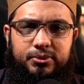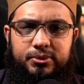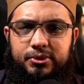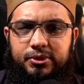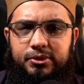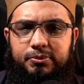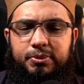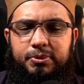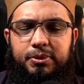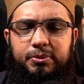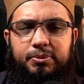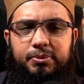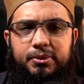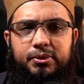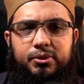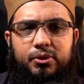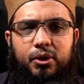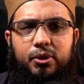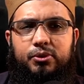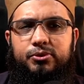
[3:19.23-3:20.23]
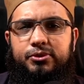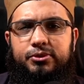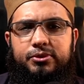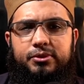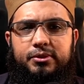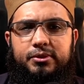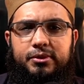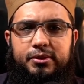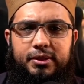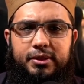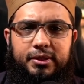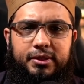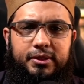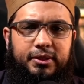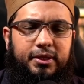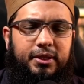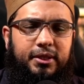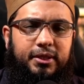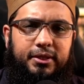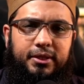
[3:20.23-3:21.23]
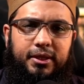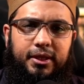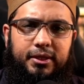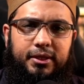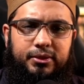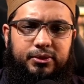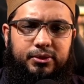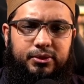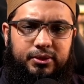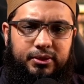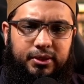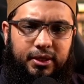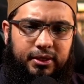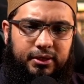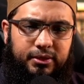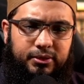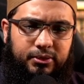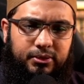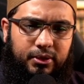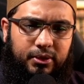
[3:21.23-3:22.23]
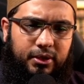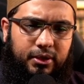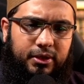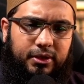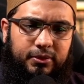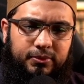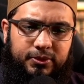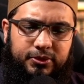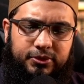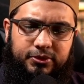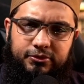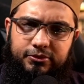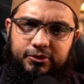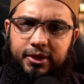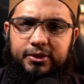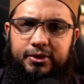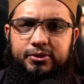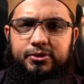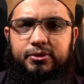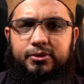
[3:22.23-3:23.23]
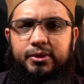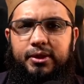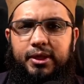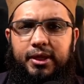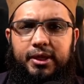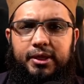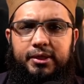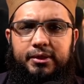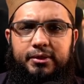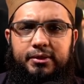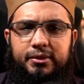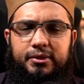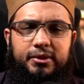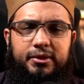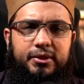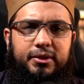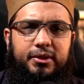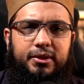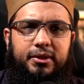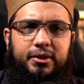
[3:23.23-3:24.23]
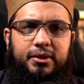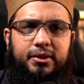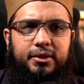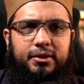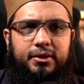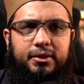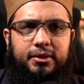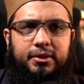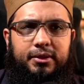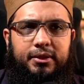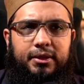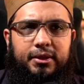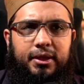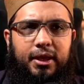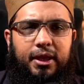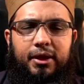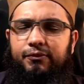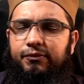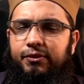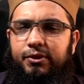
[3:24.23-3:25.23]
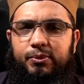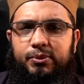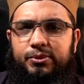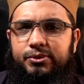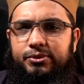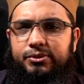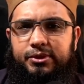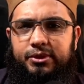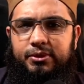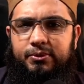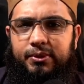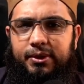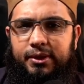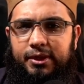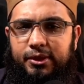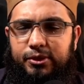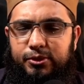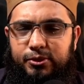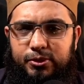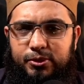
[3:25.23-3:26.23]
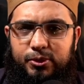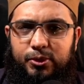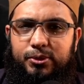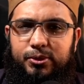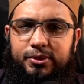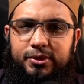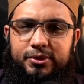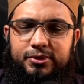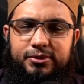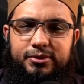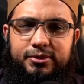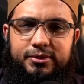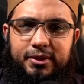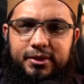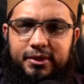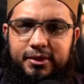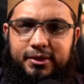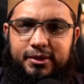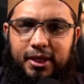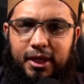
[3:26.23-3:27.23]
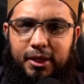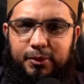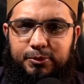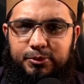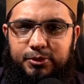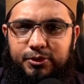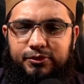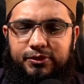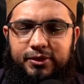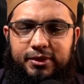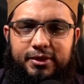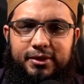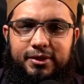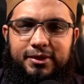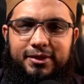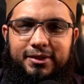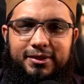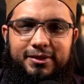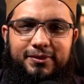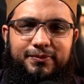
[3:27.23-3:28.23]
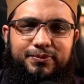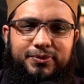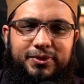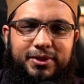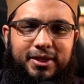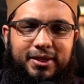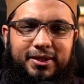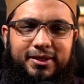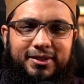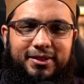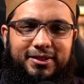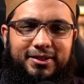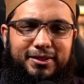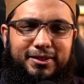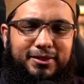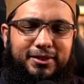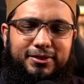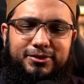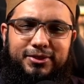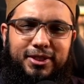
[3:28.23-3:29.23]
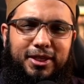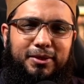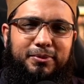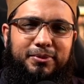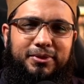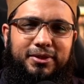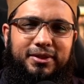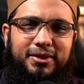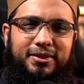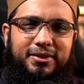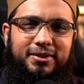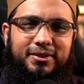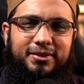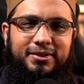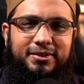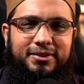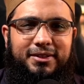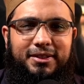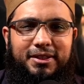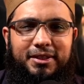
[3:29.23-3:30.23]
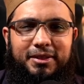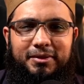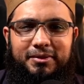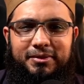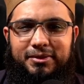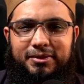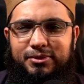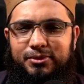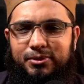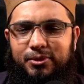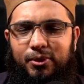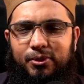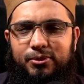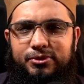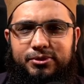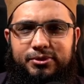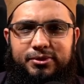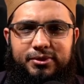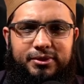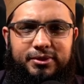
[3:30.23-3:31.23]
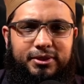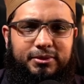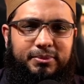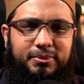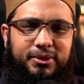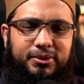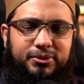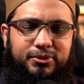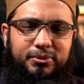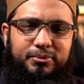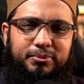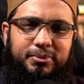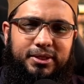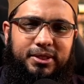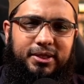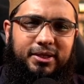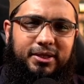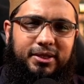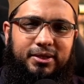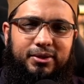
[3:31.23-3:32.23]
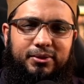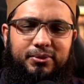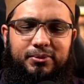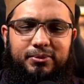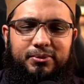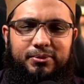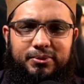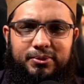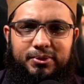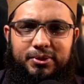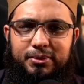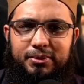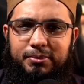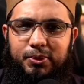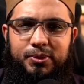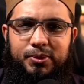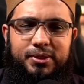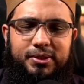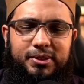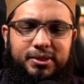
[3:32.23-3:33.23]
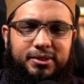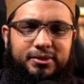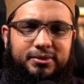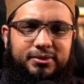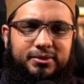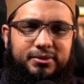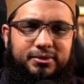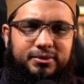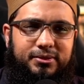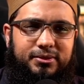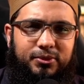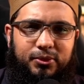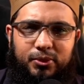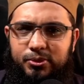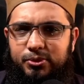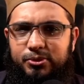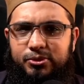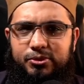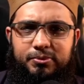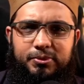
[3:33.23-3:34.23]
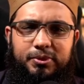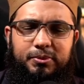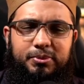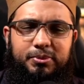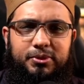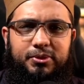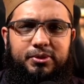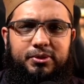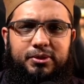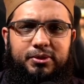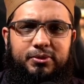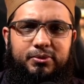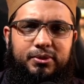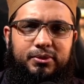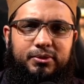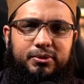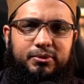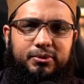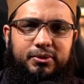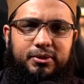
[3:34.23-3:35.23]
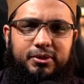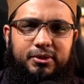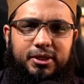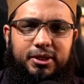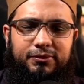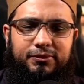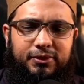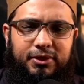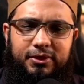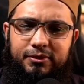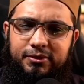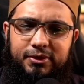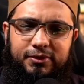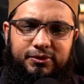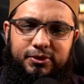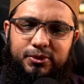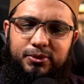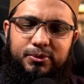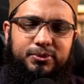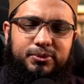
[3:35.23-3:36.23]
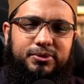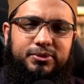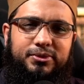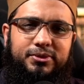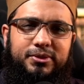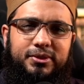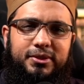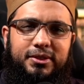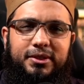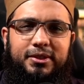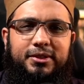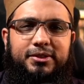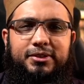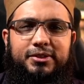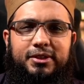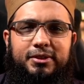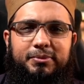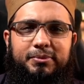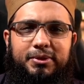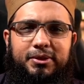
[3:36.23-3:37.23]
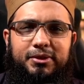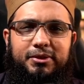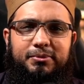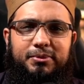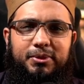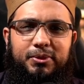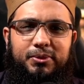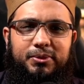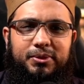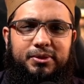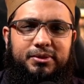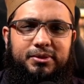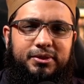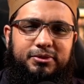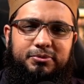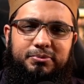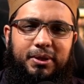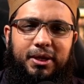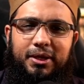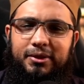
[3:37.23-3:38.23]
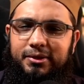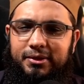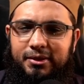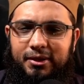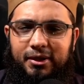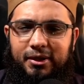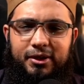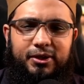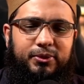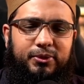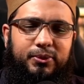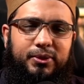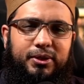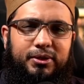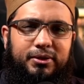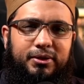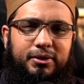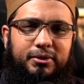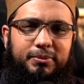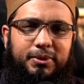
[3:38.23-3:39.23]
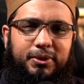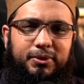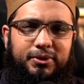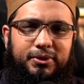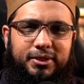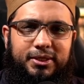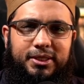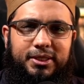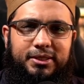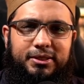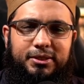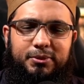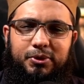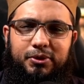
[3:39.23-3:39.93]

You see people constantly getting into getting into arguments and fights online and every once in a while. And you'll notice there are times of the year, like this time of the year, there's constant debates on bid'ah on what the Mawlid is, and go do something productive with your life. Even if you don't just celebrate the Mawlid, it's better than arguing about the deen.